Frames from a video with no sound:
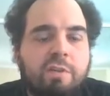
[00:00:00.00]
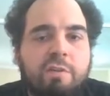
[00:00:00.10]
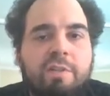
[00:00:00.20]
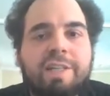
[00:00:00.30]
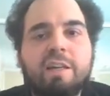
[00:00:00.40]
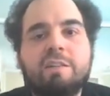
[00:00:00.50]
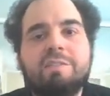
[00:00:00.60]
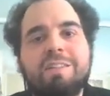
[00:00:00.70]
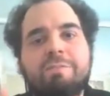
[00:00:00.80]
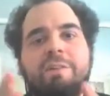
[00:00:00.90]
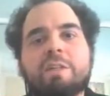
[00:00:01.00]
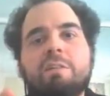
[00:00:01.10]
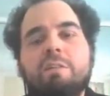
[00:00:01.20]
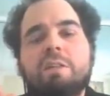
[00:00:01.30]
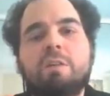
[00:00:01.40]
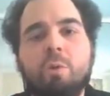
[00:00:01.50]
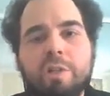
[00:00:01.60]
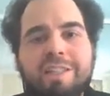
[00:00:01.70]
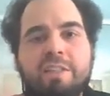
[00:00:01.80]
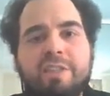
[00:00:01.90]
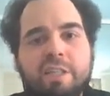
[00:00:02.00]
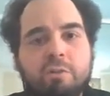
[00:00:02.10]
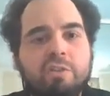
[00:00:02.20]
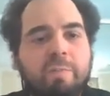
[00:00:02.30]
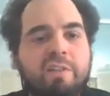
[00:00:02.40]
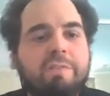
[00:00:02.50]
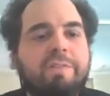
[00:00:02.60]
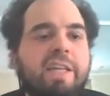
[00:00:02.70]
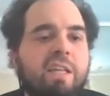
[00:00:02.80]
there are different quantities that you could specify.